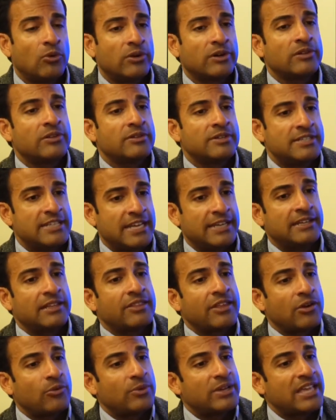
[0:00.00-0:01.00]
The more
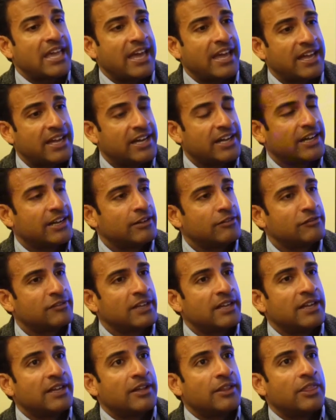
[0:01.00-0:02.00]
data that we
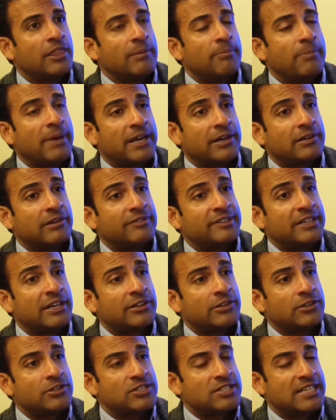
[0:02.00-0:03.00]
have, the better
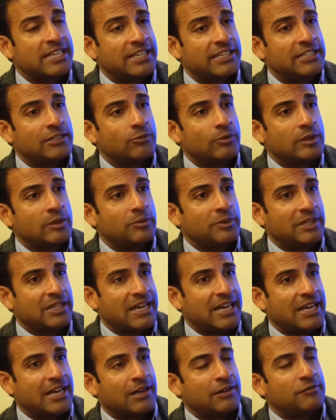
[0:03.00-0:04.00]
of an understanding we
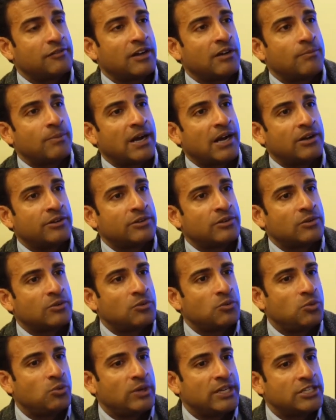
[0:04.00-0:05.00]
will have
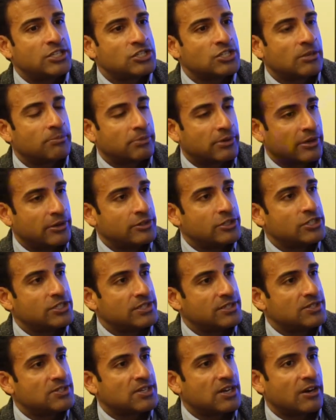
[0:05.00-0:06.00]
about which
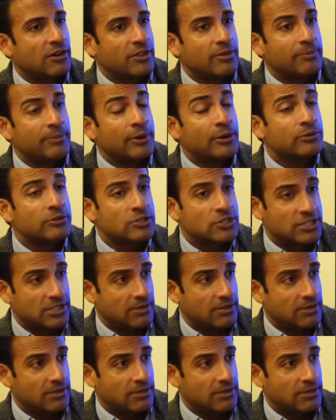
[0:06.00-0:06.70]
approaches are the